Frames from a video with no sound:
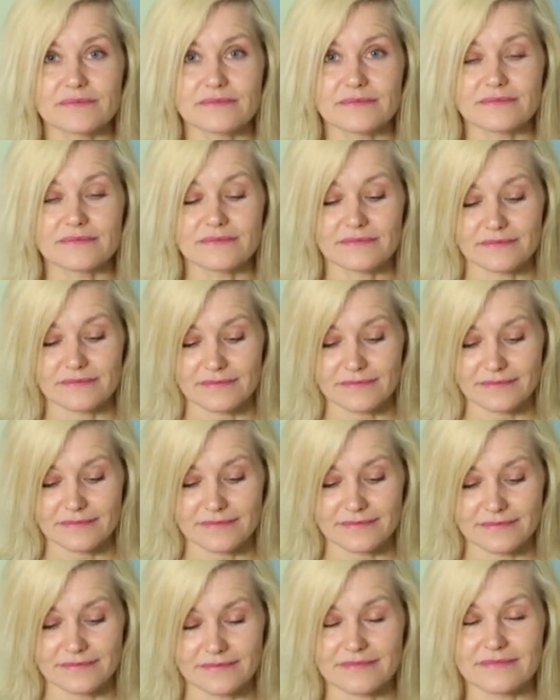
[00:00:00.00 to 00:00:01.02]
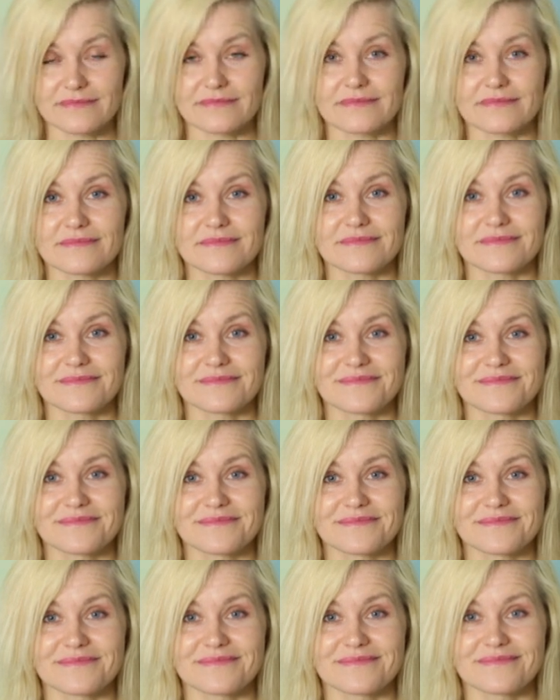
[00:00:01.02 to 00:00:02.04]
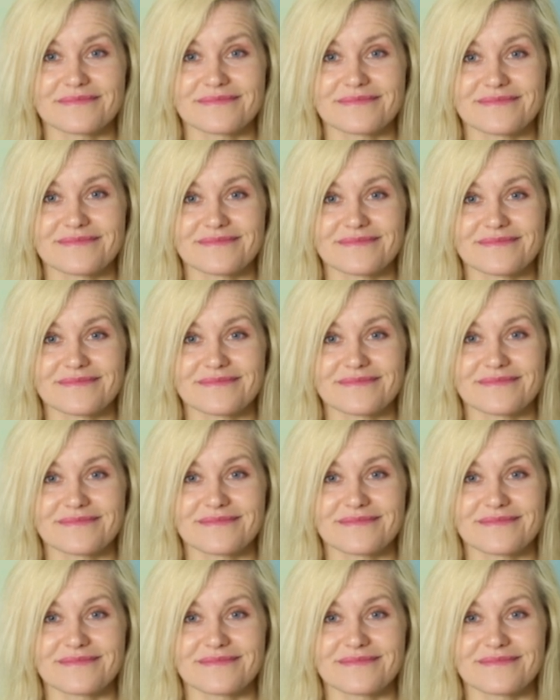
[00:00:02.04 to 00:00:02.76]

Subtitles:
No one is speaking in this clip.